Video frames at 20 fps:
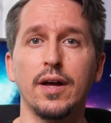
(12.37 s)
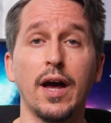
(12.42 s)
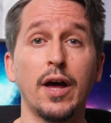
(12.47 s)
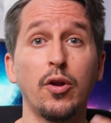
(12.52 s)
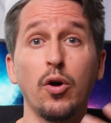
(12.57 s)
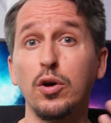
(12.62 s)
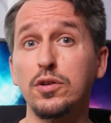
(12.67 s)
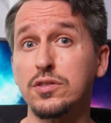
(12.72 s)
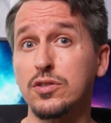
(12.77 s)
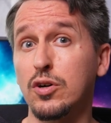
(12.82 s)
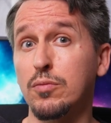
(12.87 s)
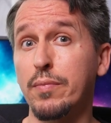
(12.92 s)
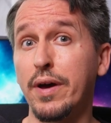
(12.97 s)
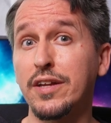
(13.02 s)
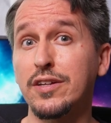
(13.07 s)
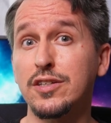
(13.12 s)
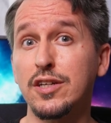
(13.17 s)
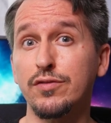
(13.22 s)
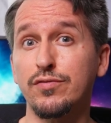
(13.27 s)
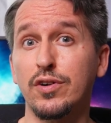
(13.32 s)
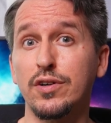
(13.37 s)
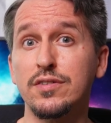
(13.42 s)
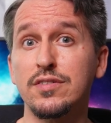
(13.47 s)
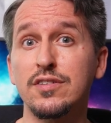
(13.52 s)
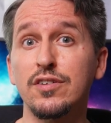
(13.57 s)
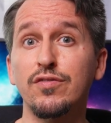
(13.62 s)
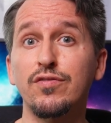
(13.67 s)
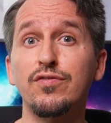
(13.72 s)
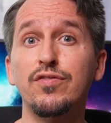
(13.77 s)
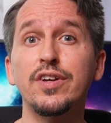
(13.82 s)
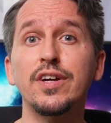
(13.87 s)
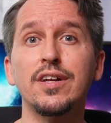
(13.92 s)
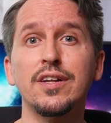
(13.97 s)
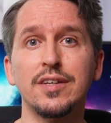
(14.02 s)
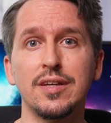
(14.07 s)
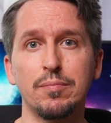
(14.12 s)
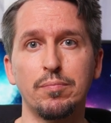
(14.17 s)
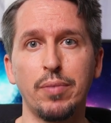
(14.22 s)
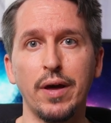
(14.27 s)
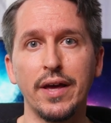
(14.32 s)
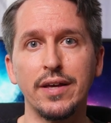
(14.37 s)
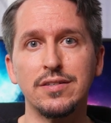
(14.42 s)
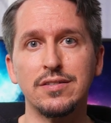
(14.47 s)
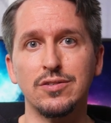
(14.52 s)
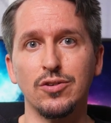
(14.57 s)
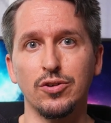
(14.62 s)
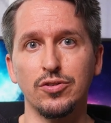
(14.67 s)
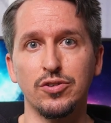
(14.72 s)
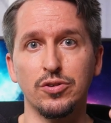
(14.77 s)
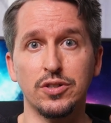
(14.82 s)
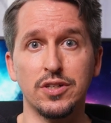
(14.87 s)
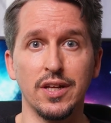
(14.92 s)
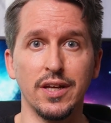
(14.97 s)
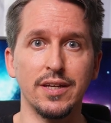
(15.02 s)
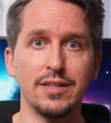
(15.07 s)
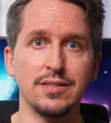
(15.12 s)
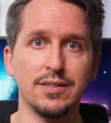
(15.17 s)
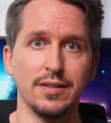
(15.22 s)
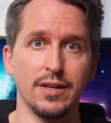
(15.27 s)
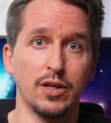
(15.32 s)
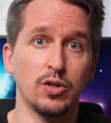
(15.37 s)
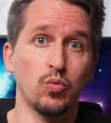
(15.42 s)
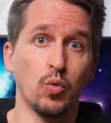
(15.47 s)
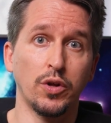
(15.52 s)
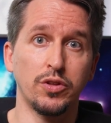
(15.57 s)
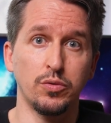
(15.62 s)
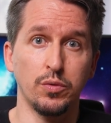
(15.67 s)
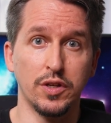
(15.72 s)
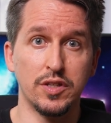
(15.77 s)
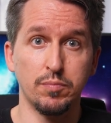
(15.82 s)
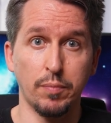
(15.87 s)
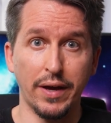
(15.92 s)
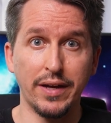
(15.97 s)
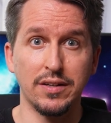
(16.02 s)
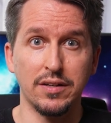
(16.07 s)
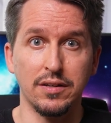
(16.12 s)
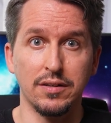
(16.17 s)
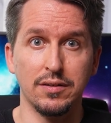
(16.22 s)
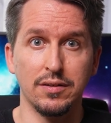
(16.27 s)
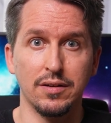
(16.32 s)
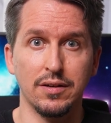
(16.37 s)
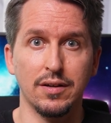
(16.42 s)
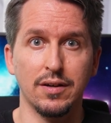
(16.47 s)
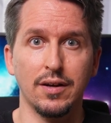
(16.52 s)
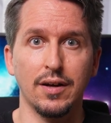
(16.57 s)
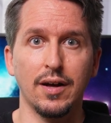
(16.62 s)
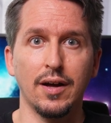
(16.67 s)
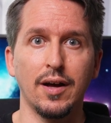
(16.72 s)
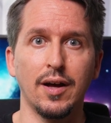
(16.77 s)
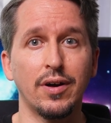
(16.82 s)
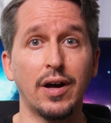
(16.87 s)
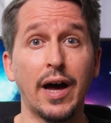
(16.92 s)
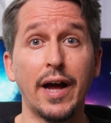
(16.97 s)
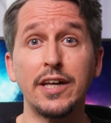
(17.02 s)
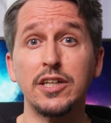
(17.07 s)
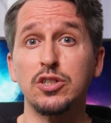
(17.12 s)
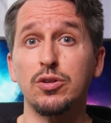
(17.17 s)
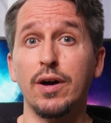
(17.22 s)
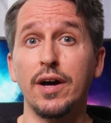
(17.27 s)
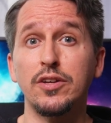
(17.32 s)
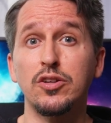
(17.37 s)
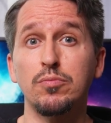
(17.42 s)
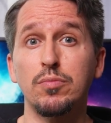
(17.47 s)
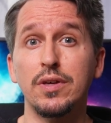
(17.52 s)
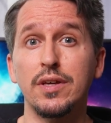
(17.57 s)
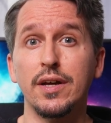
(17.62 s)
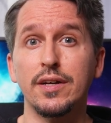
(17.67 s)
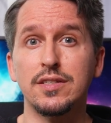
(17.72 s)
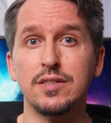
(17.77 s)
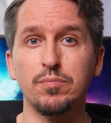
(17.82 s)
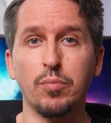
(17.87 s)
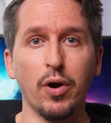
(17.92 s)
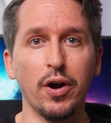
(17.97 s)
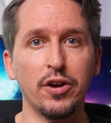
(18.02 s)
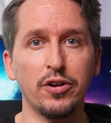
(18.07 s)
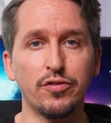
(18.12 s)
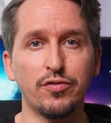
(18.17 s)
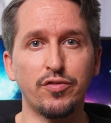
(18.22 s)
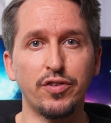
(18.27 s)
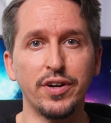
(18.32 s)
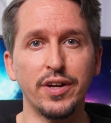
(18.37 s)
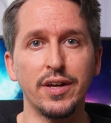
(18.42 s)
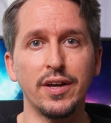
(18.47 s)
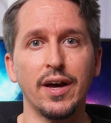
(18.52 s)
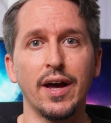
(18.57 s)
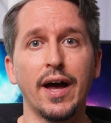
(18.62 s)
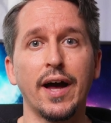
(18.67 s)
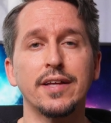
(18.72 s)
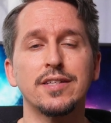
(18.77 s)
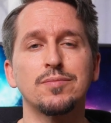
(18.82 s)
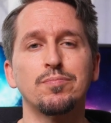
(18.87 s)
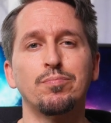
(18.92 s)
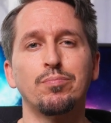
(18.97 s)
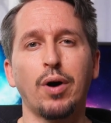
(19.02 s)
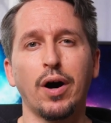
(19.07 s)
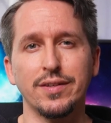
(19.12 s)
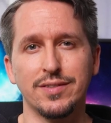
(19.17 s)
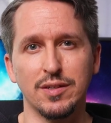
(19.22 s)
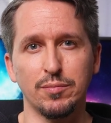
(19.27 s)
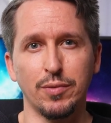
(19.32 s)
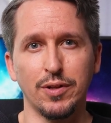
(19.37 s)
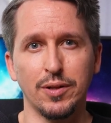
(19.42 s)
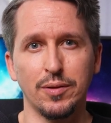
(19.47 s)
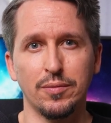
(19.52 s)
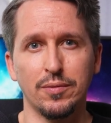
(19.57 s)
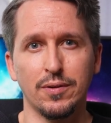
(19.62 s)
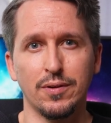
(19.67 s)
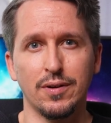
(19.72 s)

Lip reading: and also may differ severely based on your taste and what you expected. I'll try to be as spoiler-free as possible.